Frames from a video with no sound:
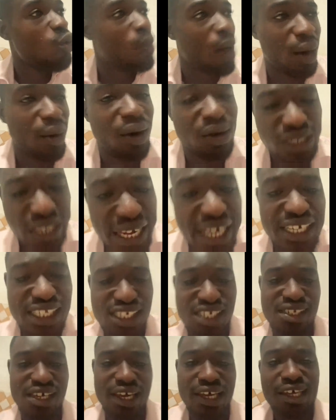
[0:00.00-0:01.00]
around
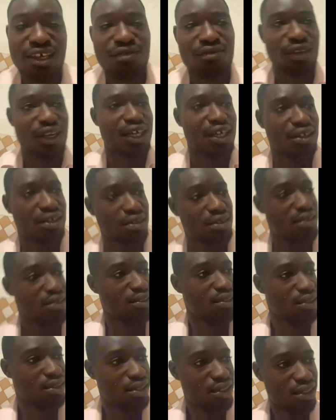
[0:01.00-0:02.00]
8 in the evening.
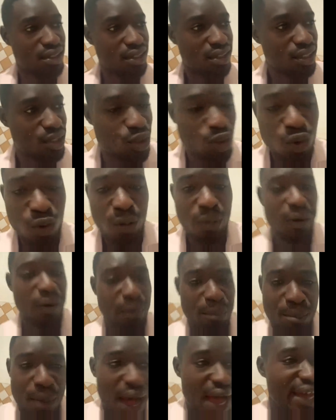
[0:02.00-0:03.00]
So
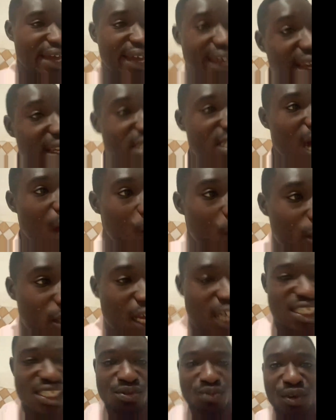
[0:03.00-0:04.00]
my 8 hours
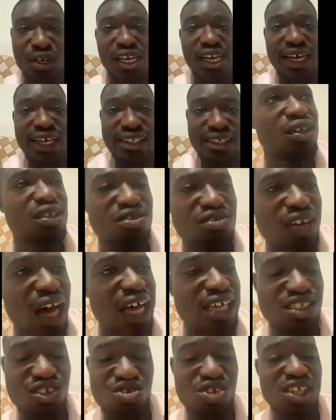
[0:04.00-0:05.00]
has
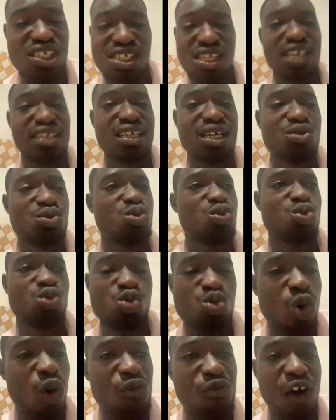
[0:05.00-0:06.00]
translated to
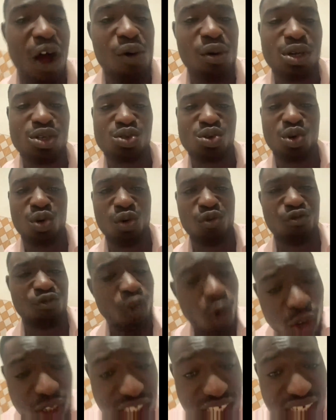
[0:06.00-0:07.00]
12 hours or
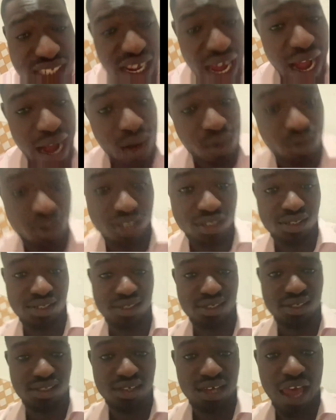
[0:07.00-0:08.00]
14
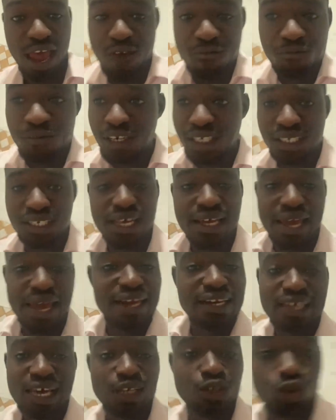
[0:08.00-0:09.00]
hours every day,
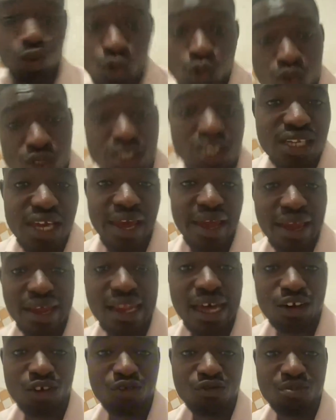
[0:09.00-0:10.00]
and they're using the hell
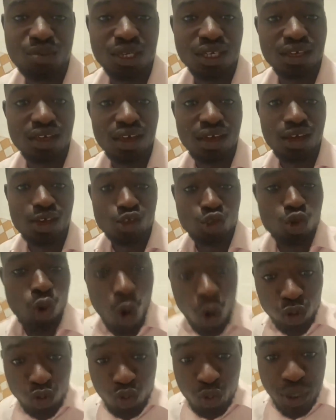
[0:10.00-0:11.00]
out of me. So
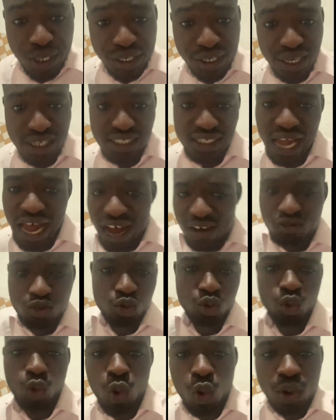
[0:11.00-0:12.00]
on weekends, I have
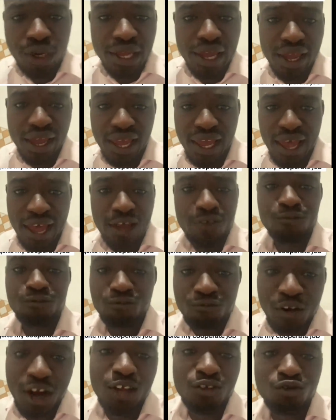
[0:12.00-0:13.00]
to go there and
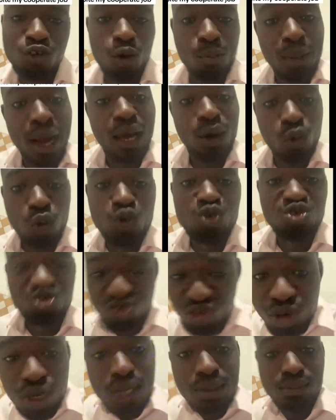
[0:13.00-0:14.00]
fight for my own
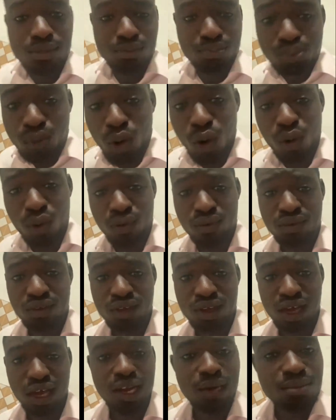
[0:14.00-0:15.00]
dreams, bro.
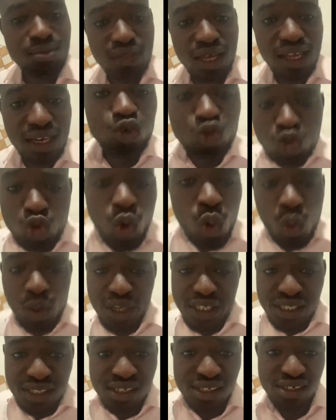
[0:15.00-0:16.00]
And I'm telling you, do
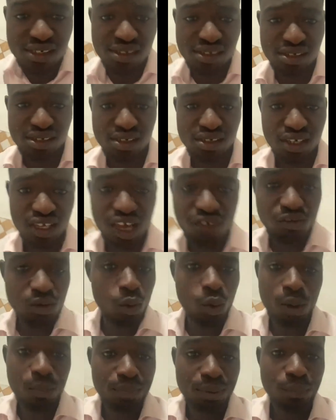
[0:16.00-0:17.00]
it.
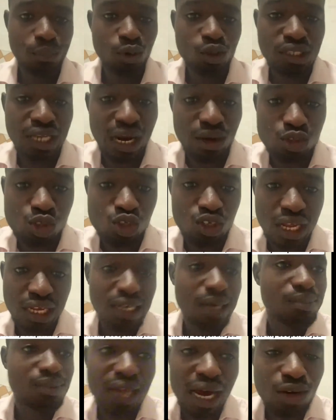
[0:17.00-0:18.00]
Even when people doubt you, let
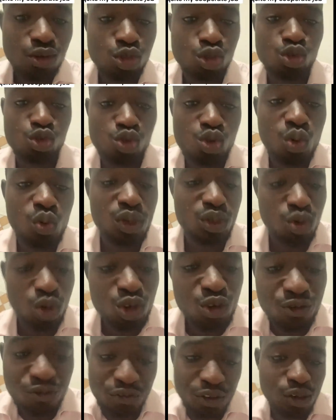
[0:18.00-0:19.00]
them doubt you. Do it. When
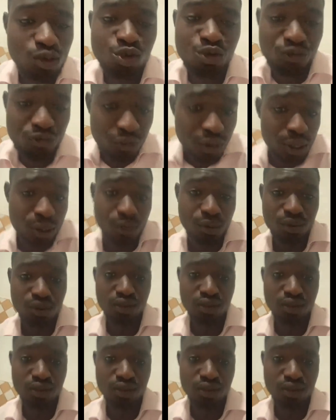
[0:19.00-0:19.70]
you fail, you fail.